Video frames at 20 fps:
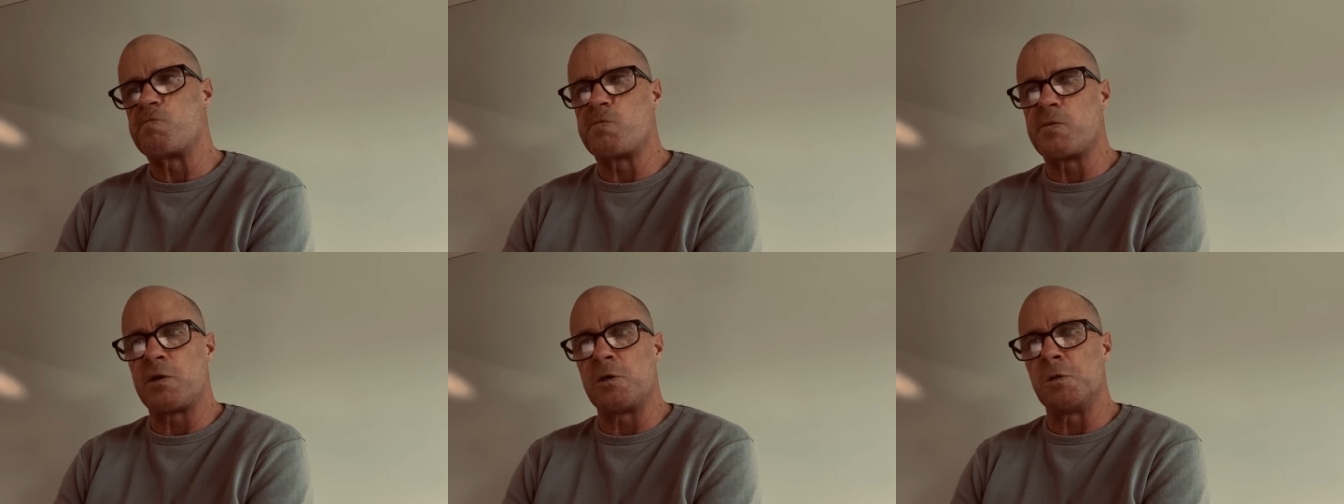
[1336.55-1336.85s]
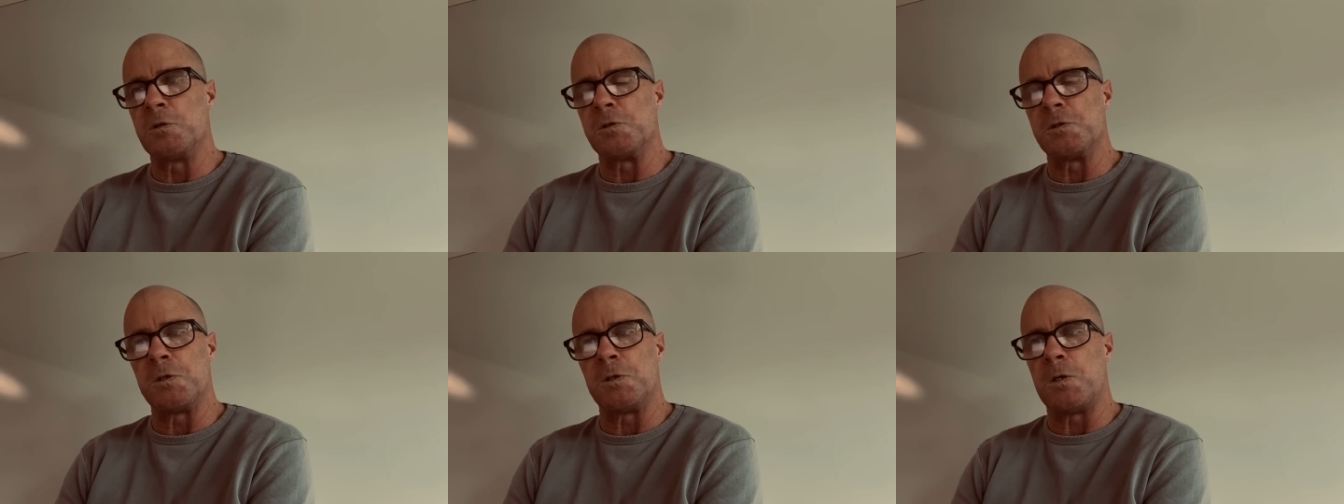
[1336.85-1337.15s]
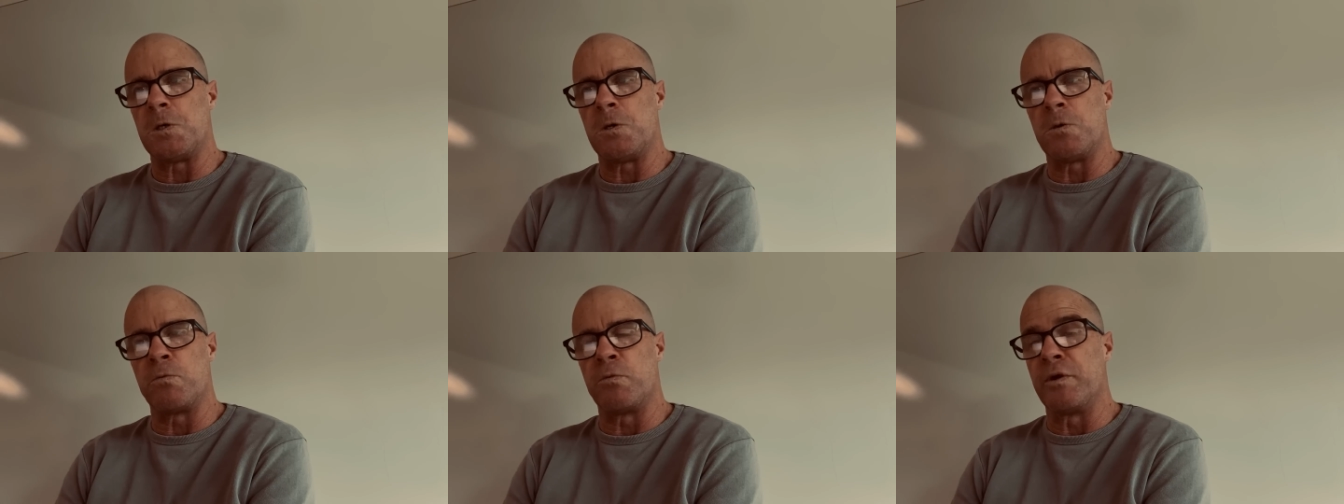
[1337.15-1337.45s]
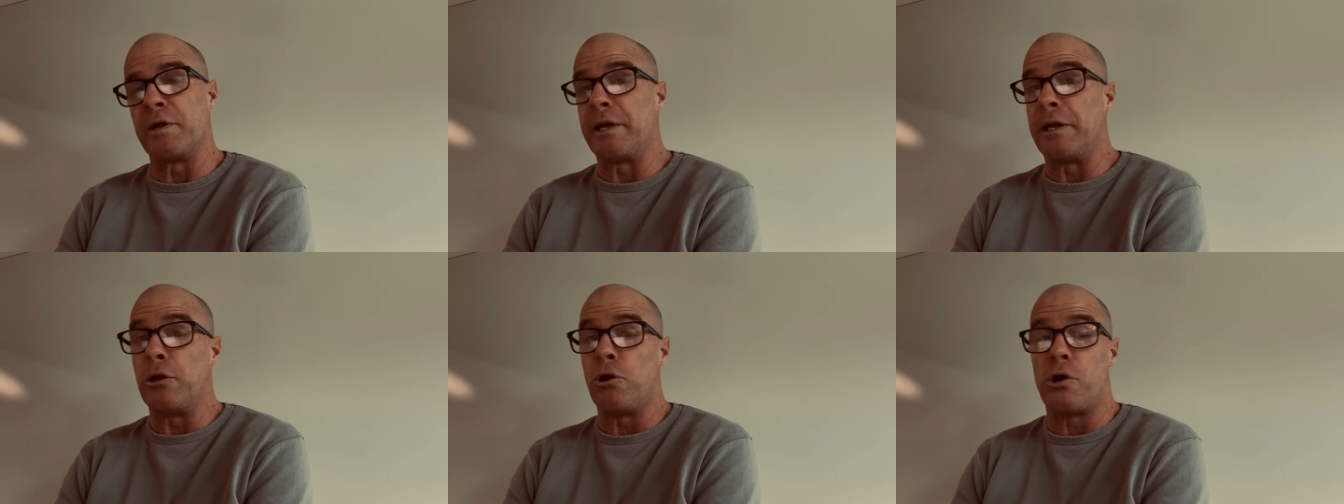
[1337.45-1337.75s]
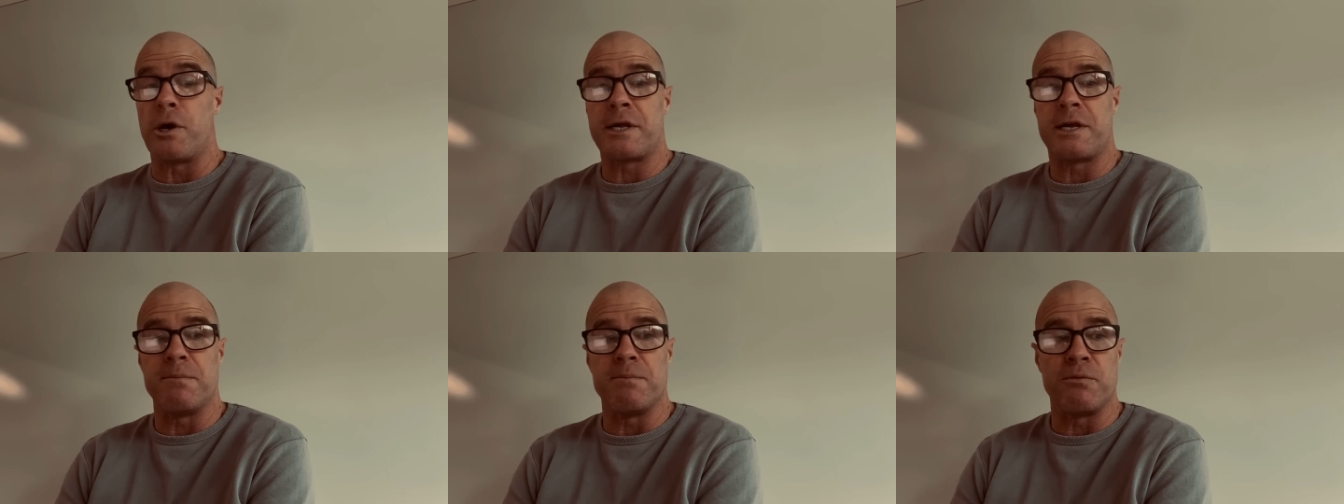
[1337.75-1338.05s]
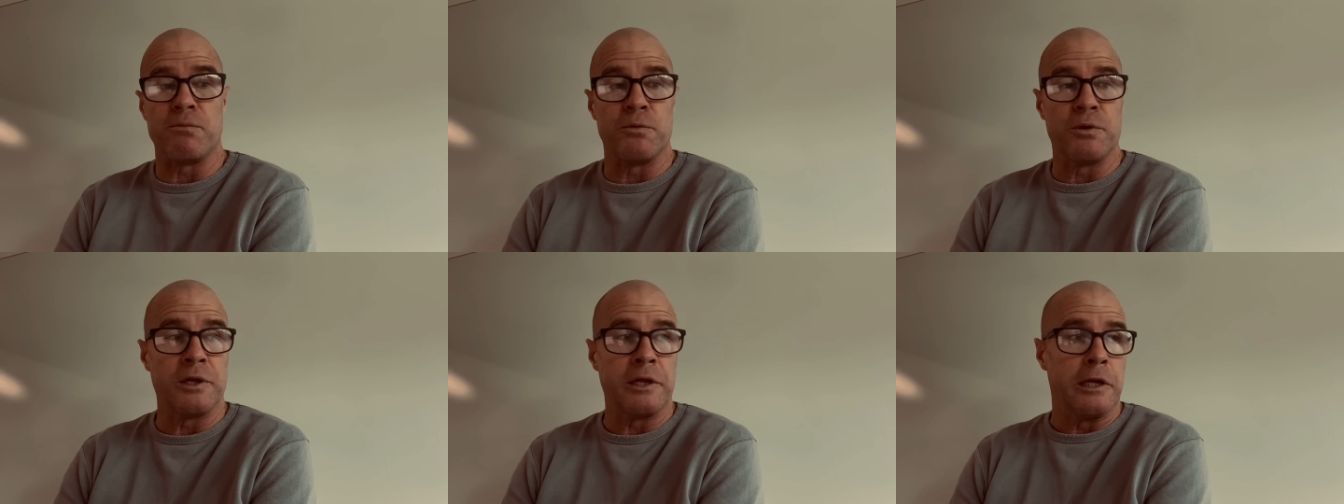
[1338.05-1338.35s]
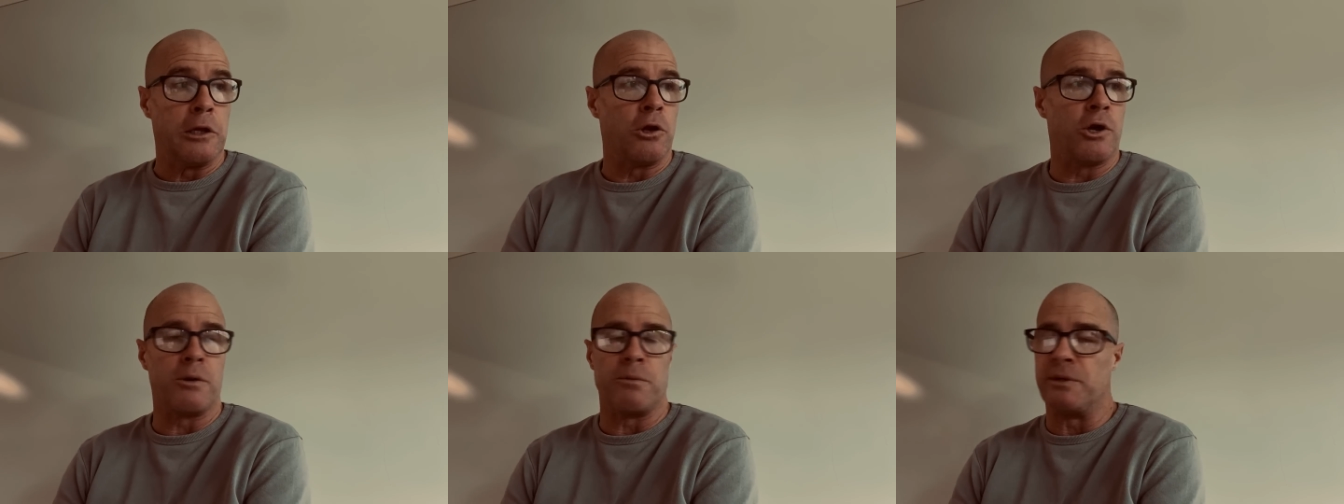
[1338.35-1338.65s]
Because I really like him and
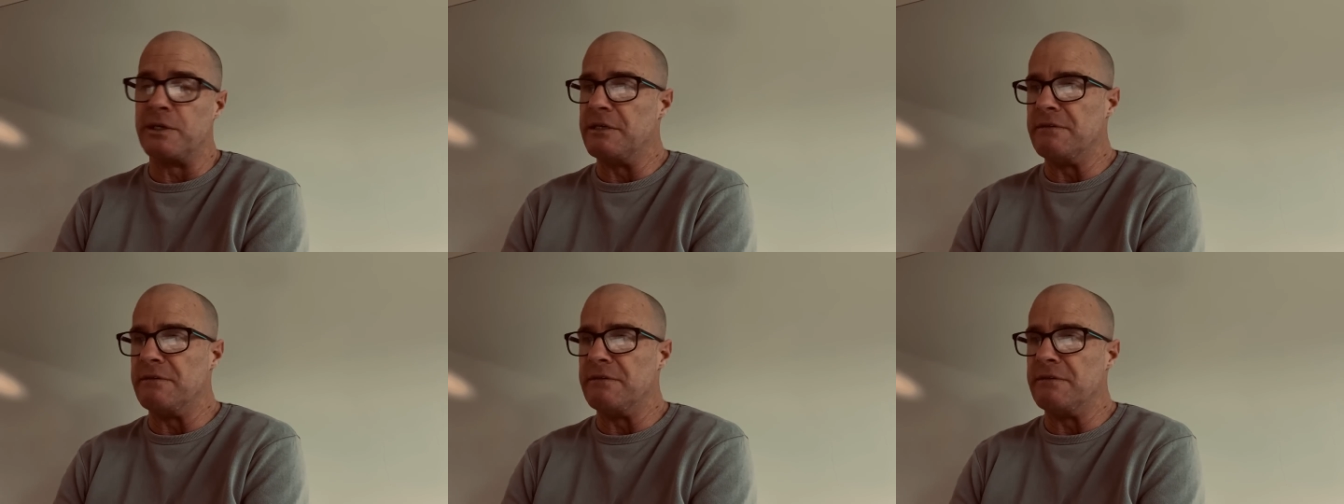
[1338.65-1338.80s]
really like what